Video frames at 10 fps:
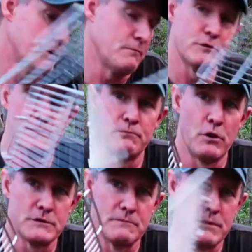you can put some
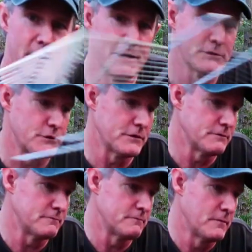pots and pans on it
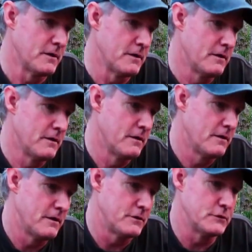
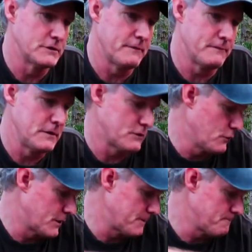and use that for your
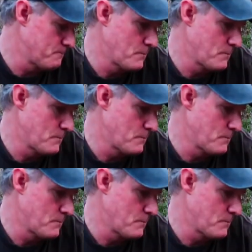cooking.